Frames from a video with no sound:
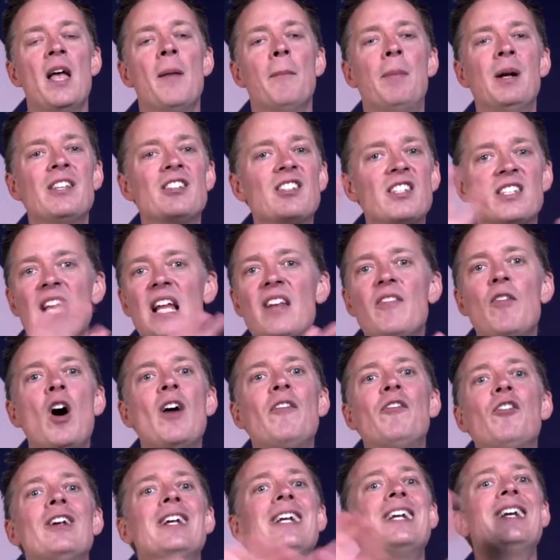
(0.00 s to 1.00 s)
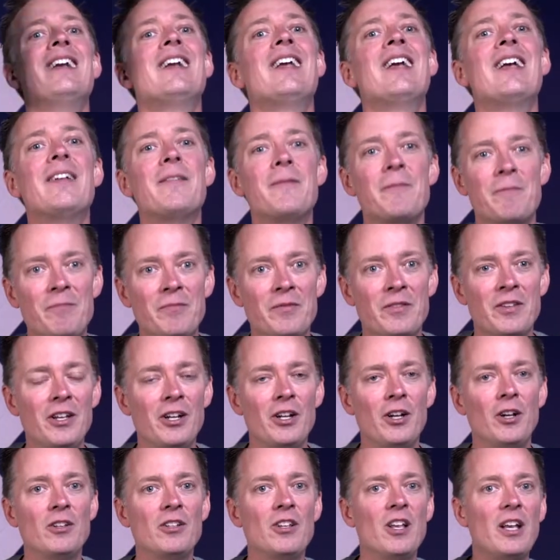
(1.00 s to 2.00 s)
But instead of offering,
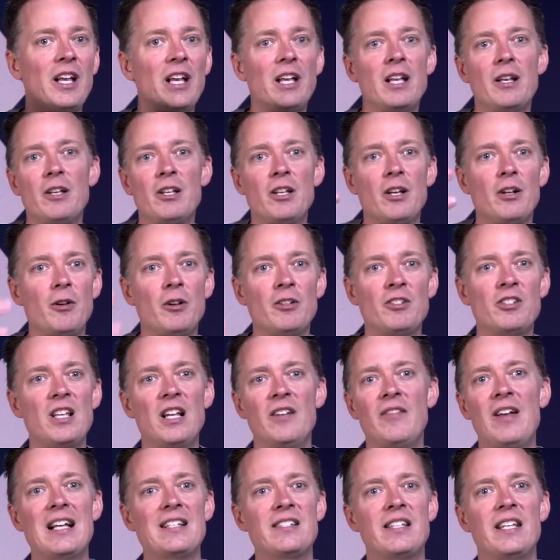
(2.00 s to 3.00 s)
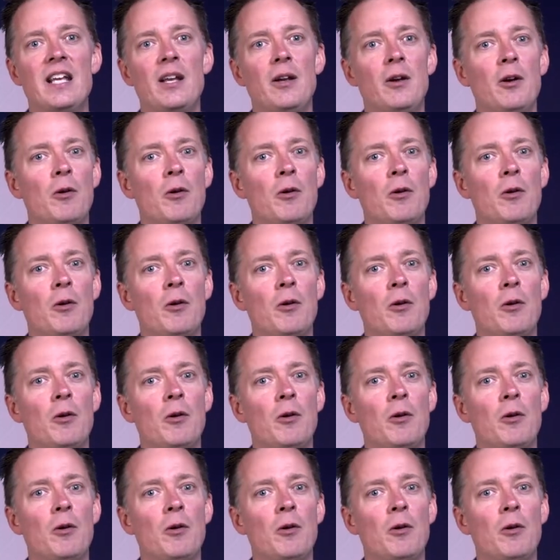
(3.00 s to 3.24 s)
instead of asking, hey,